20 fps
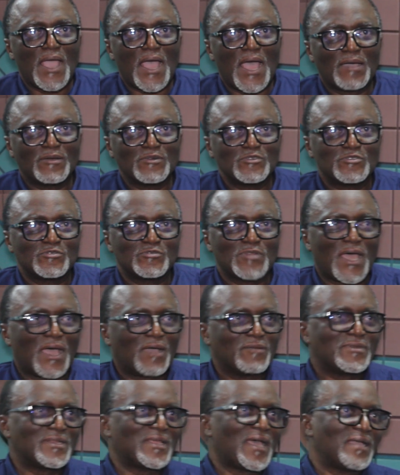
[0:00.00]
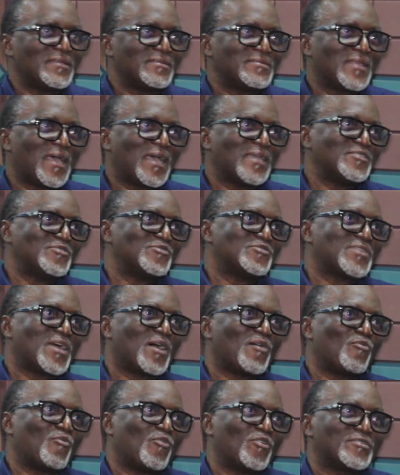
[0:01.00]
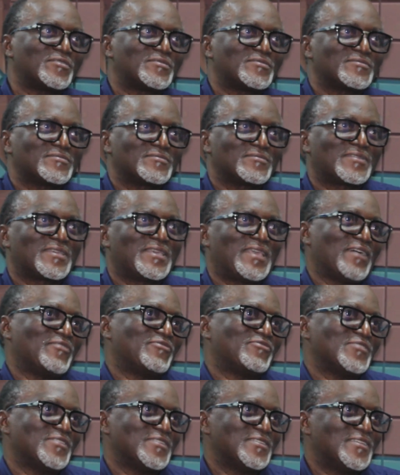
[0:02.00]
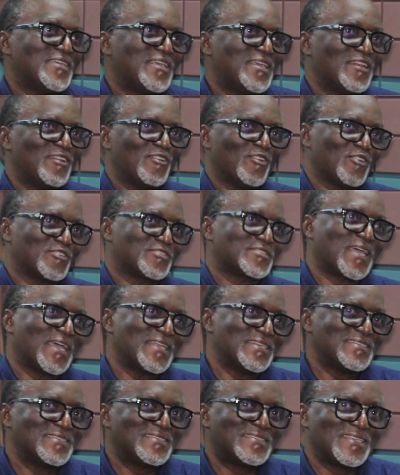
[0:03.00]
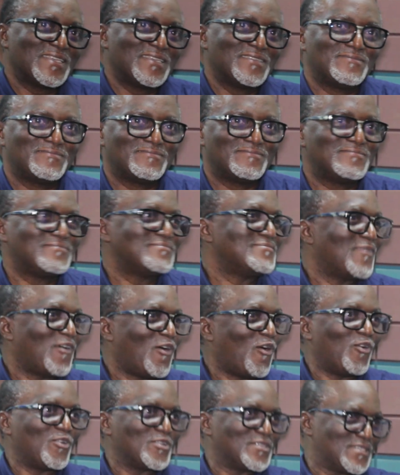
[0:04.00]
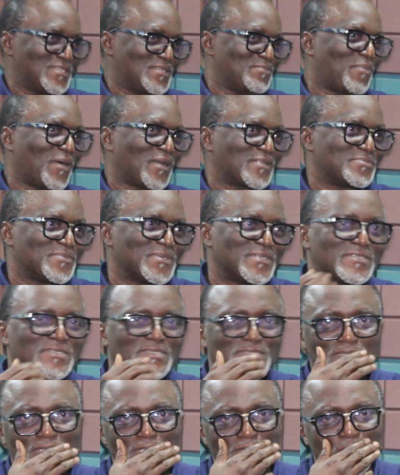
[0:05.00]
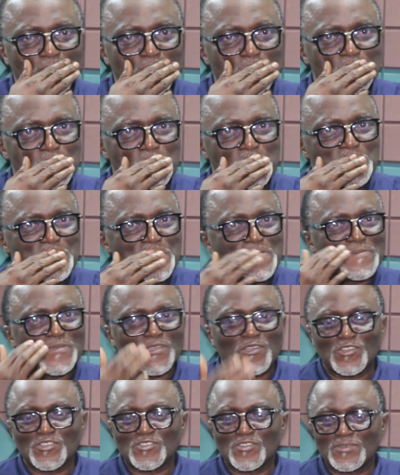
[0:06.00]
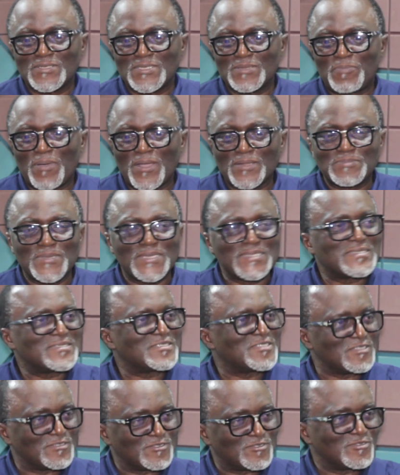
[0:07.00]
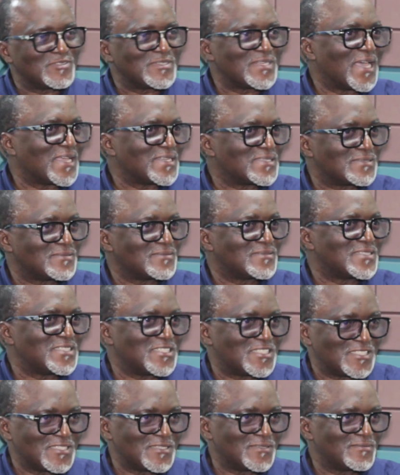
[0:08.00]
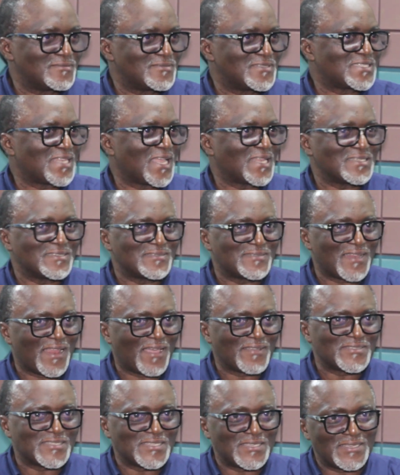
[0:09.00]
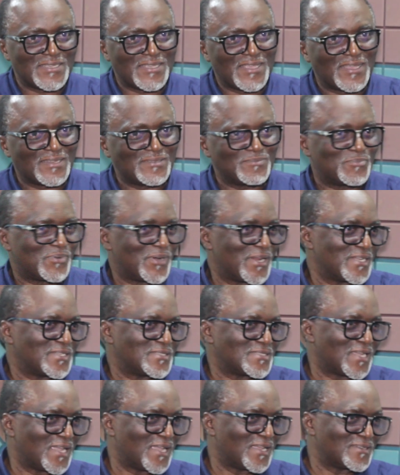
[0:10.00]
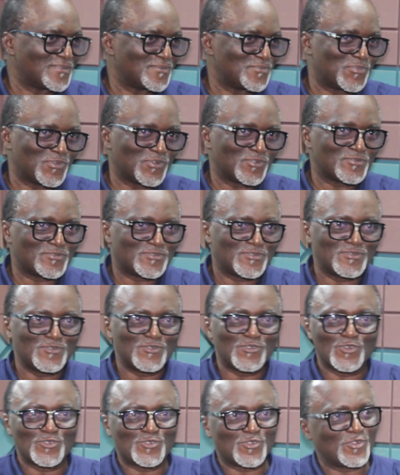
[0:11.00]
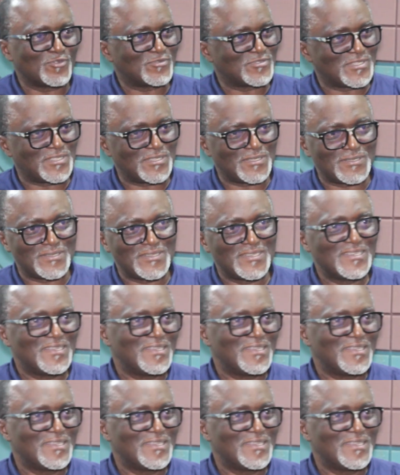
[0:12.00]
I use that word carefully. A lot. I didn't say all the departments. Because on departments till today are still teaching Stanislavski and Brecht and Grotowski,